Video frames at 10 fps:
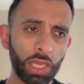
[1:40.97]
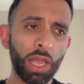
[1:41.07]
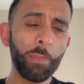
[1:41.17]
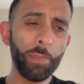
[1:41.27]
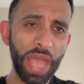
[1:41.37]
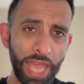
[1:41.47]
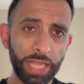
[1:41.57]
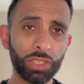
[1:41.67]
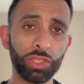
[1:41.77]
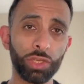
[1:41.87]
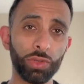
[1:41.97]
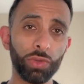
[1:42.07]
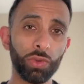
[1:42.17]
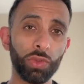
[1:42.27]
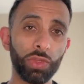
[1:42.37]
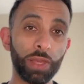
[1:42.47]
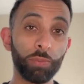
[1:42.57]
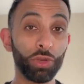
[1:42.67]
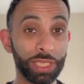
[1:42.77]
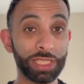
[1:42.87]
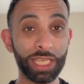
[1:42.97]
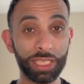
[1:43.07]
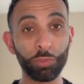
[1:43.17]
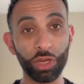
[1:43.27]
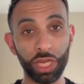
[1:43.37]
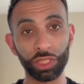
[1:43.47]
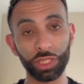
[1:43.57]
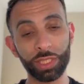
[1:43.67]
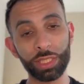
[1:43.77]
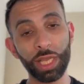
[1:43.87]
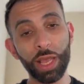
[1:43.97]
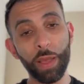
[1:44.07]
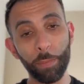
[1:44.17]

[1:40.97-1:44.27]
compared to the preseason predictions,